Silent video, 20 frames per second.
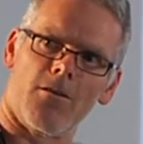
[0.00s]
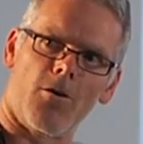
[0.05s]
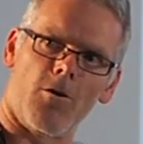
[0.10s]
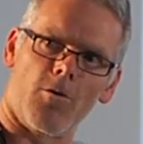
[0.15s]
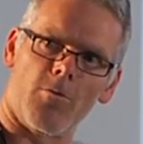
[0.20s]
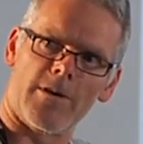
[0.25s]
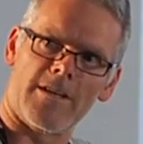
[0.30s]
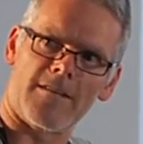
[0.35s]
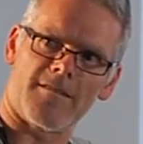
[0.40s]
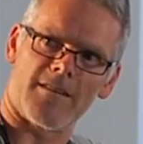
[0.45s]

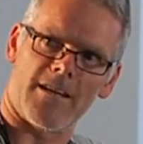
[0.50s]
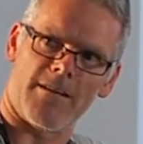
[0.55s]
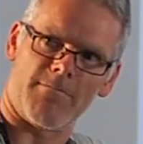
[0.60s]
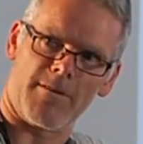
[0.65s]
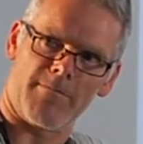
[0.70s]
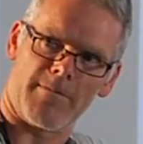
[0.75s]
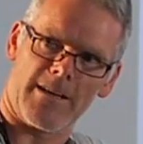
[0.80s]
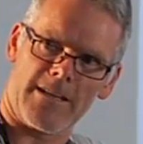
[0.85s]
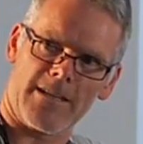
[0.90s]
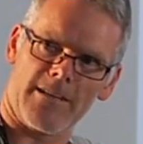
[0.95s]
always
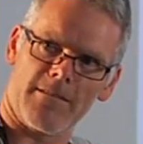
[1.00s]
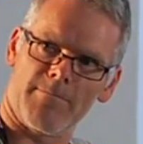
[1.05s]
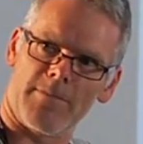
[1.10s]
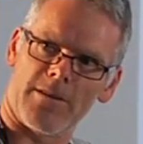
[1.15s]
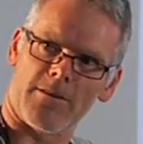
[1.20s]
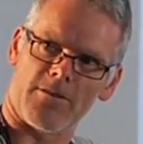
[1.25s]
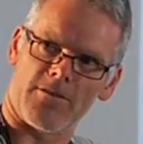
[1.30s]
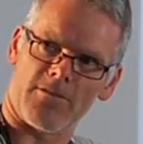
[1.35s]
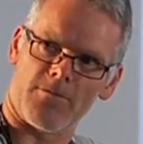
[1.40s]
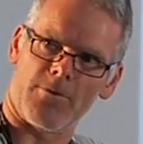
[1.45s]
everybody
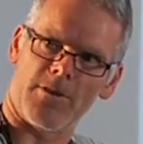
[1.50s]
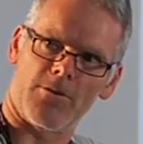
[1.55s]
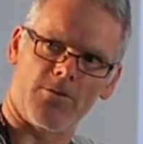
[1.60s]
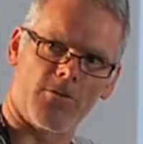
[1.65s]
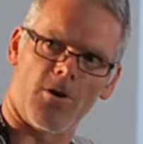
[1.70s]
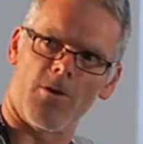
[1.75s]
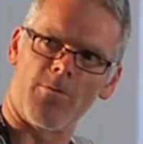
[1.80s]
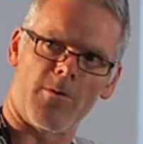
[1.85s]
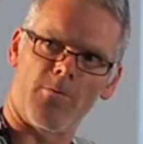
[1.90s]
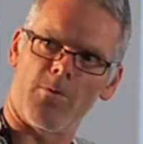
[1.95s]
because we could
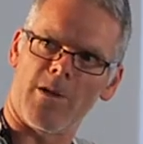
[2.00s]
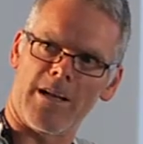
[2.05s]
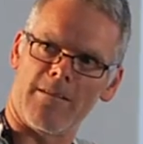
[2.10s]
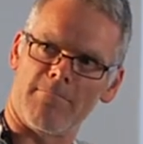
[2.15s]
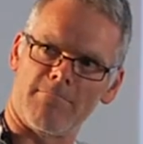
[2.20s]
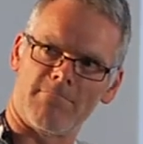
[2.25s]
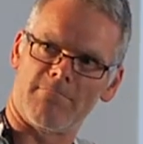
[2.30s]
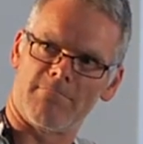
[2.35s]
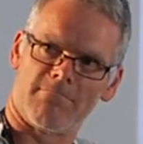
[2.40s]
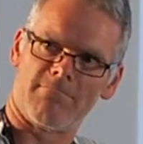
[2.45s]

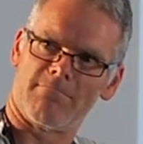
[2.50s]
overwhelm